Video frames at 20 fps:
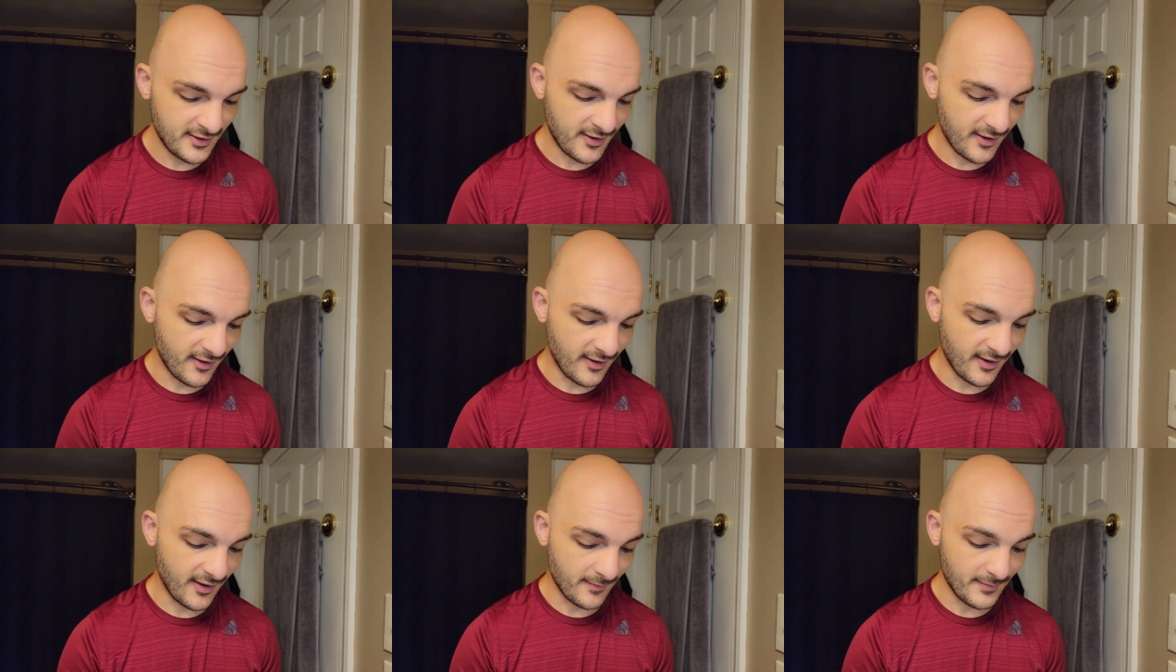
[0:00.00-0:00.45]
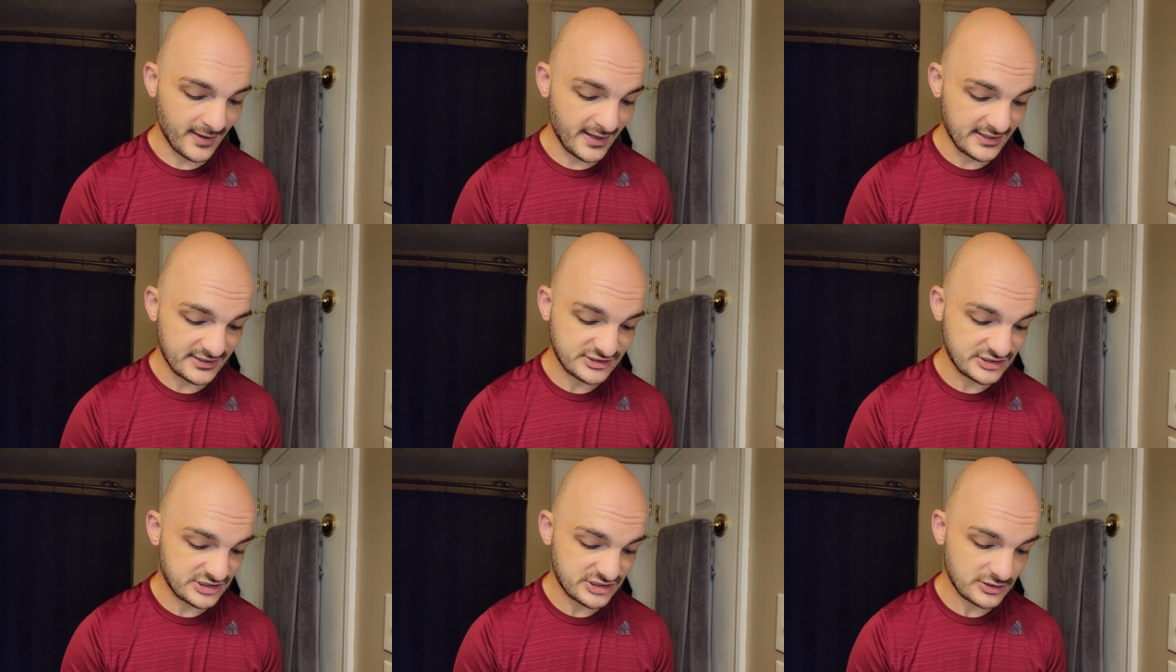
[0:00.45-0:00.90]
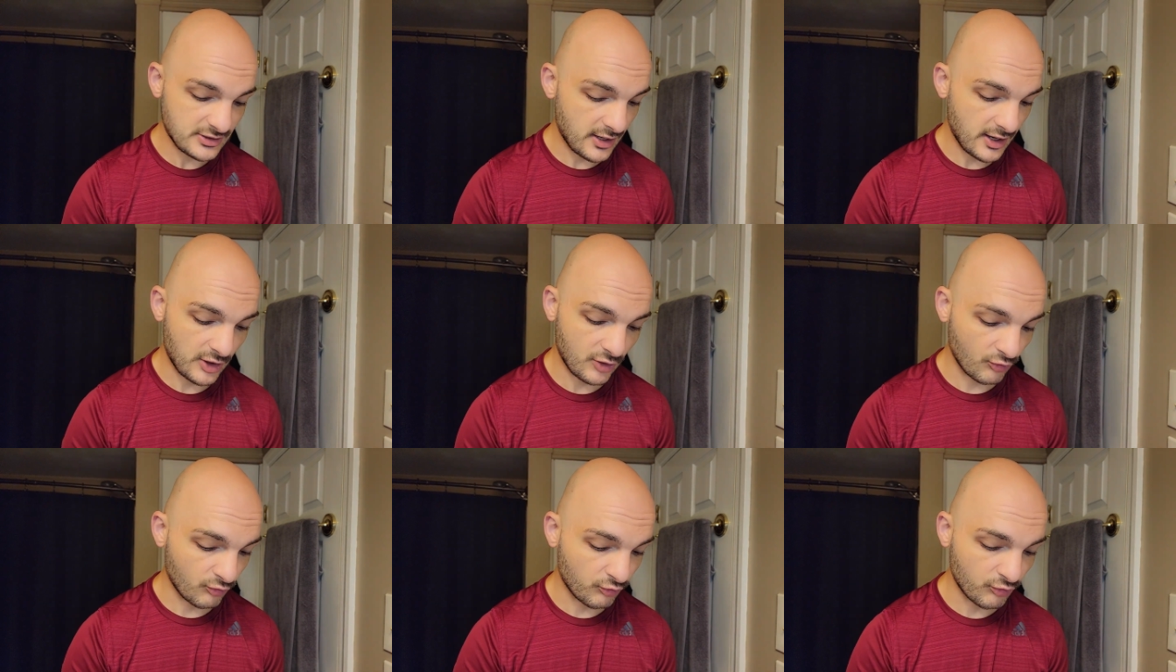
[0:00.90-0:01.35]
Um, it's
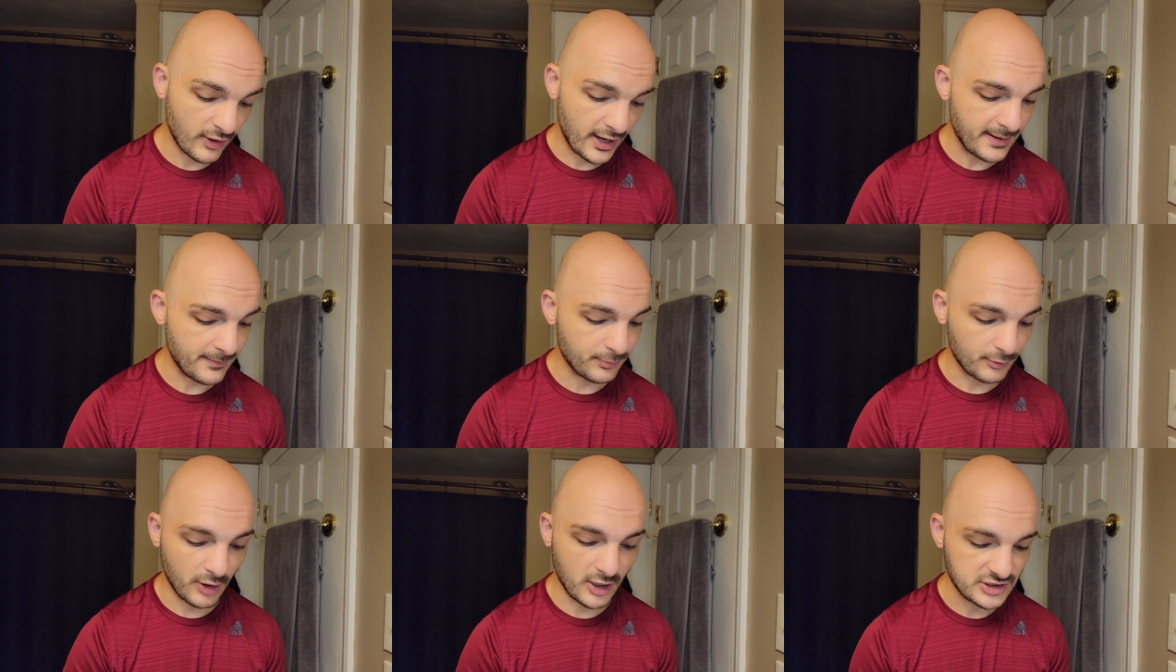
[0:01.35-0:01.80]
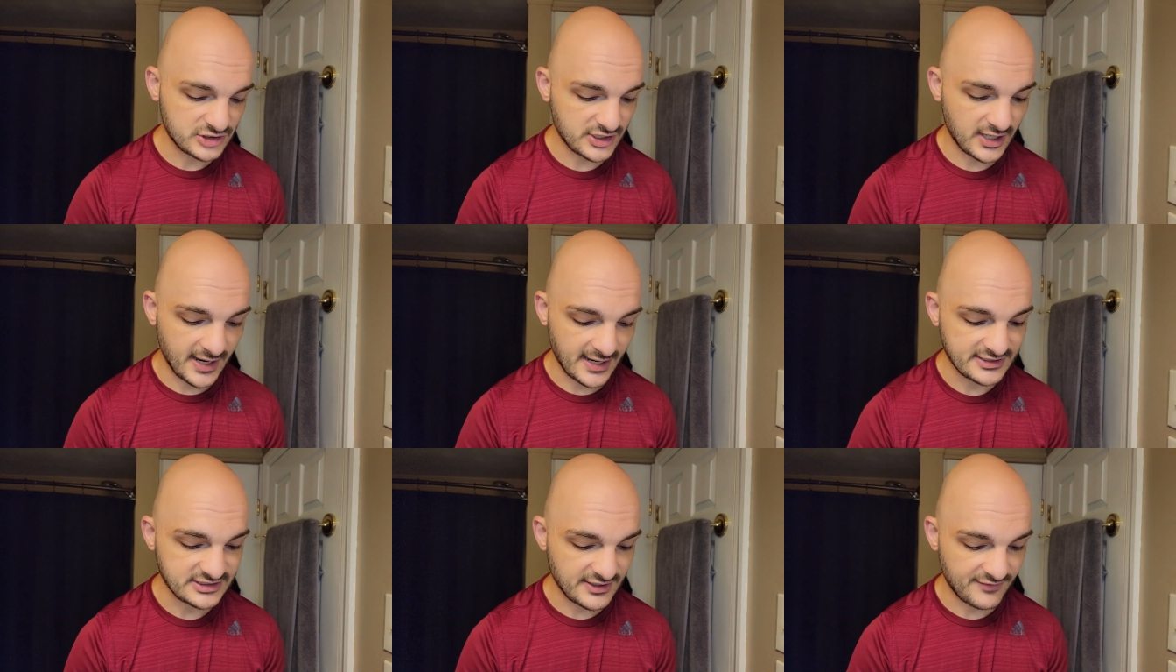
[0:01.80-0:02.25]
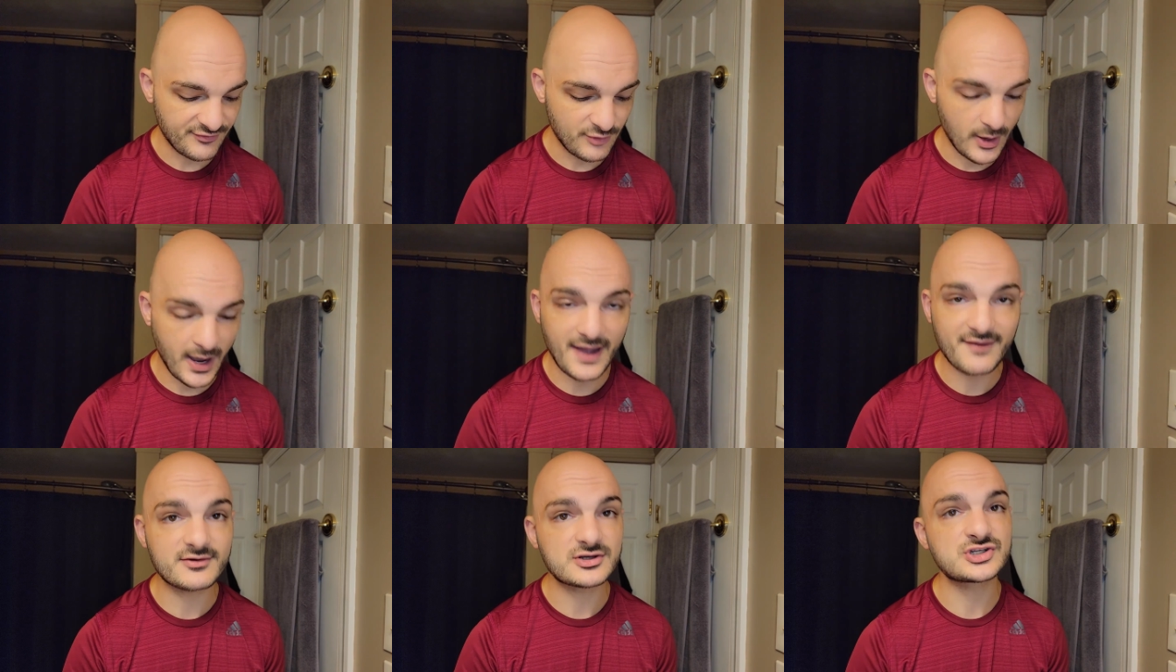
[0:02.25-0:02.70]
a great brush, guys. If you
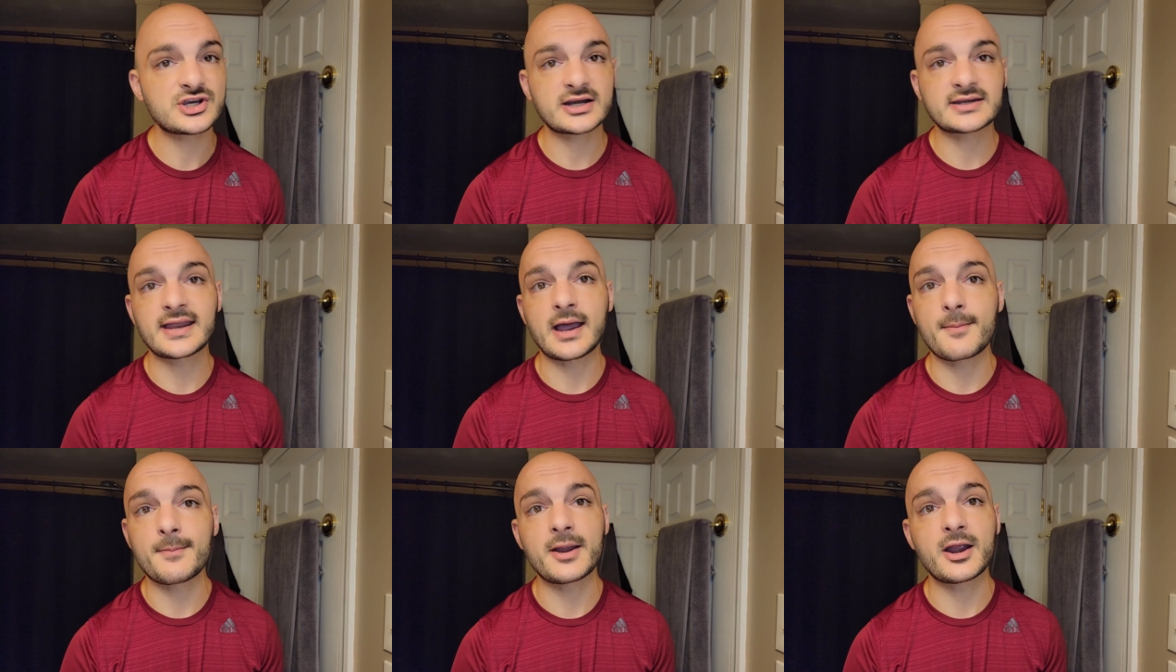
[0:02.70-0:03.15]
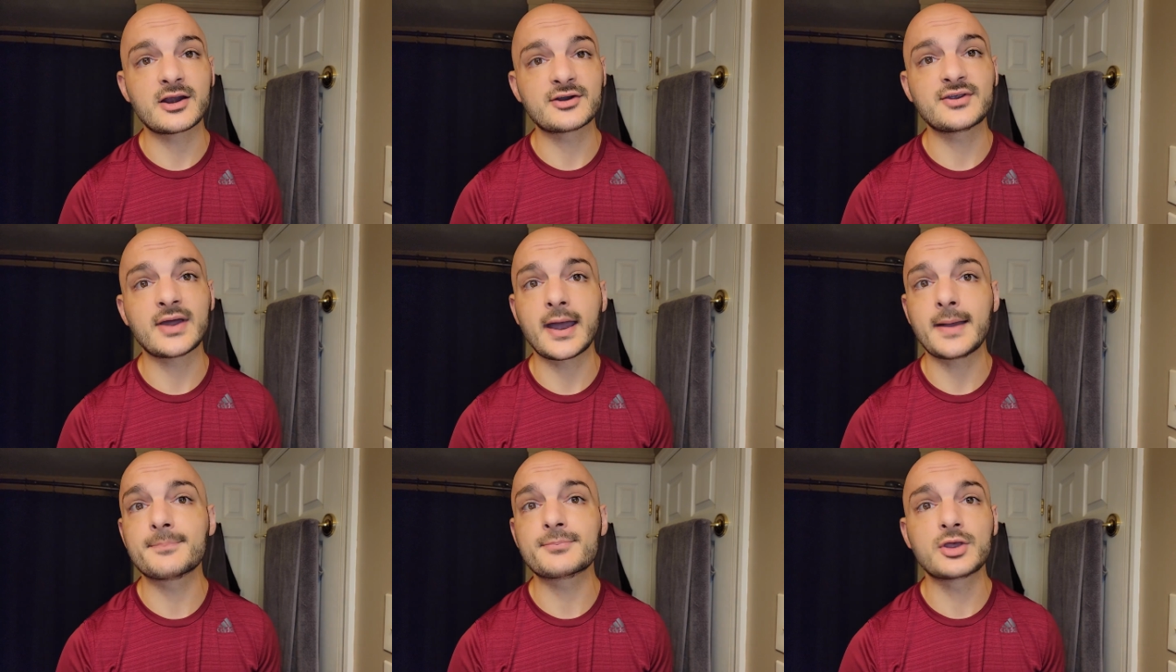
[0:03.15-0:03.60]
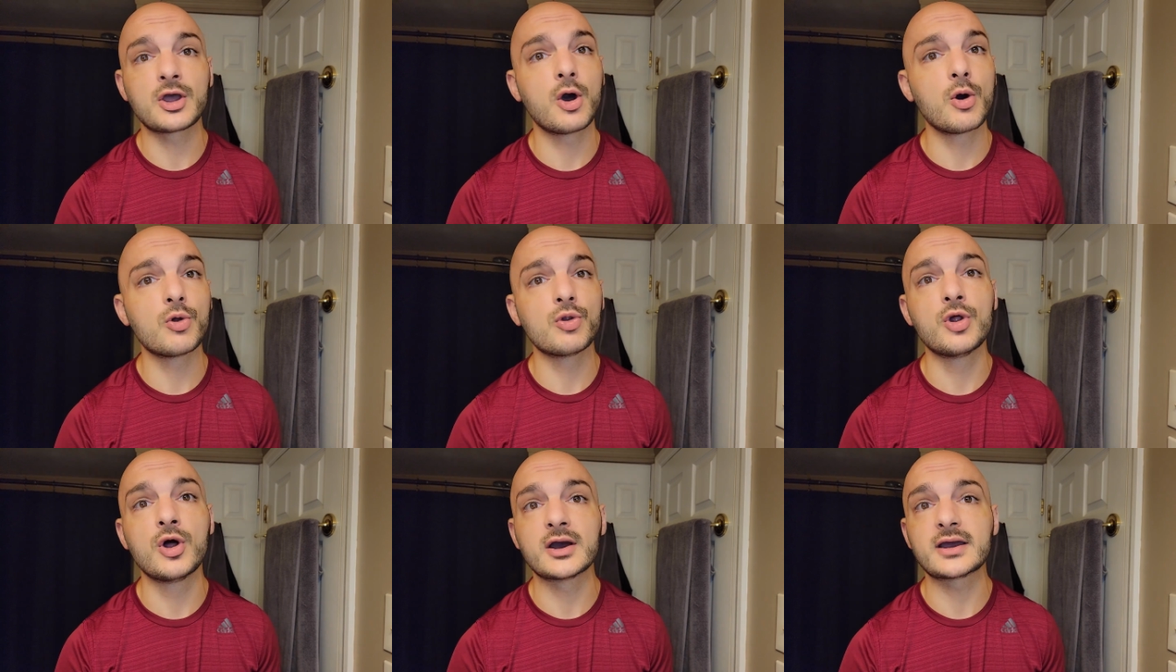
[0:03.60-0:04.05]
haven't checked out Maritime, go
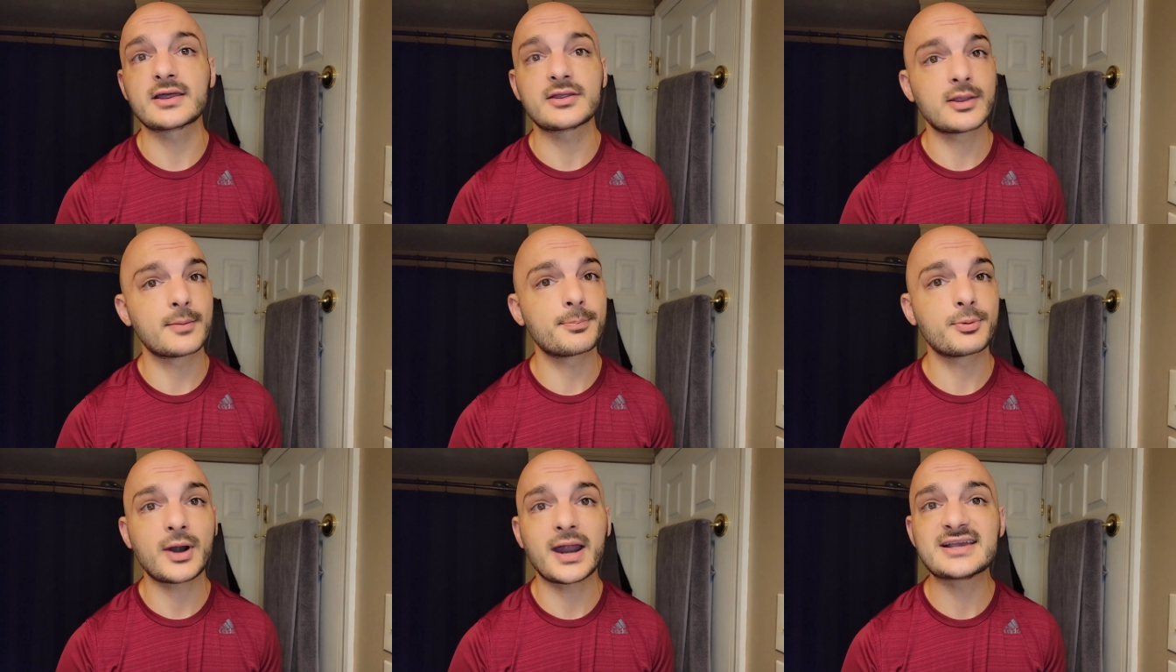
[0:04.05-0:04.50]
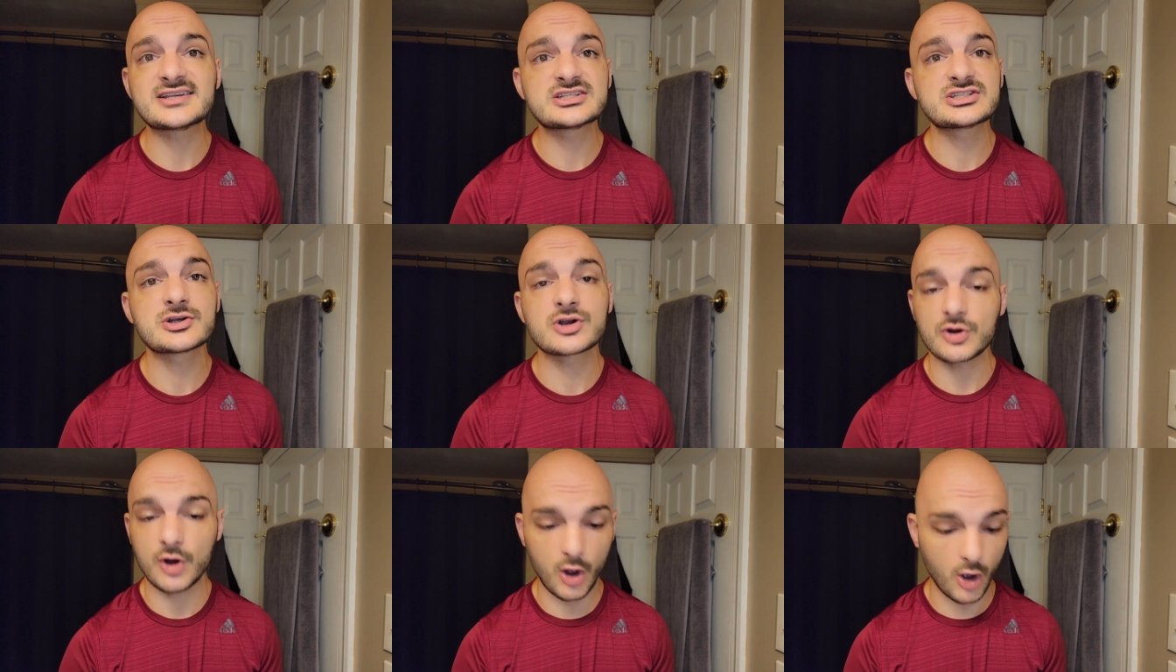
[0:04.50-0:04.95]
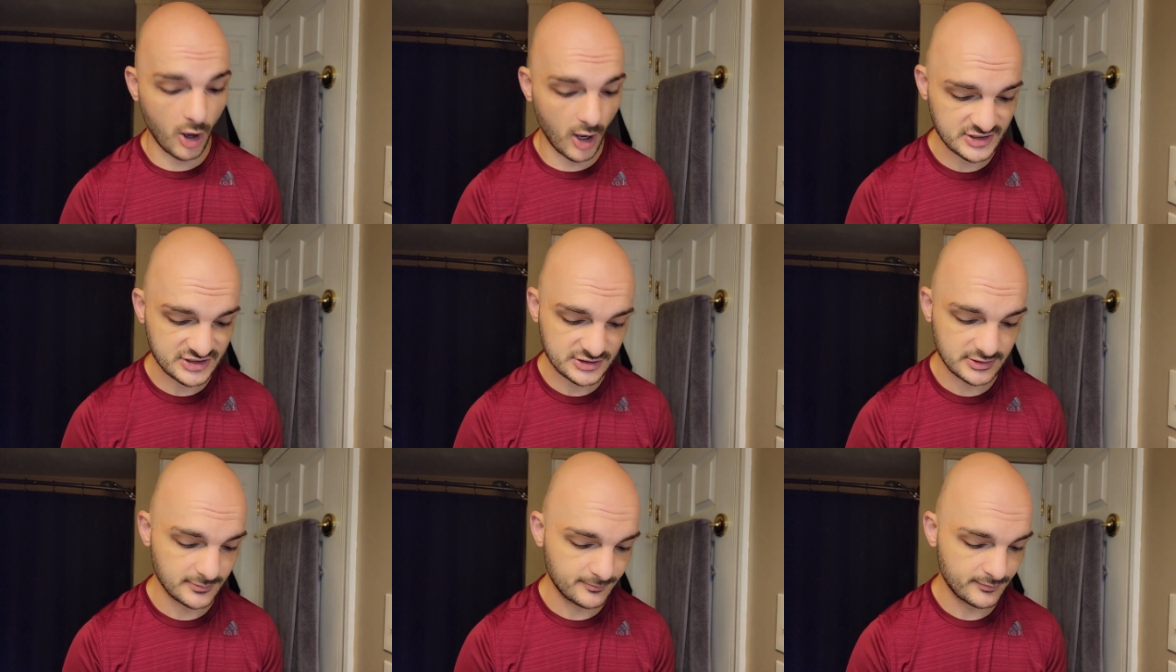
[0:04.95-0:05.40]
look. The prices are
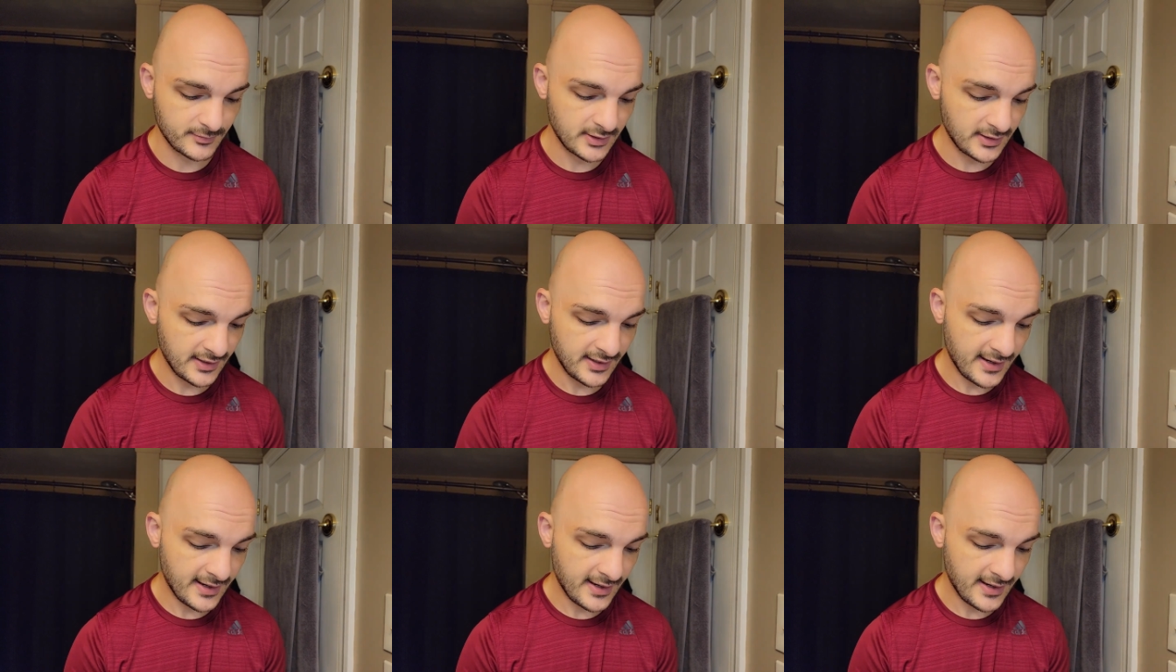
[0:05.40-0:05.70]
awesome.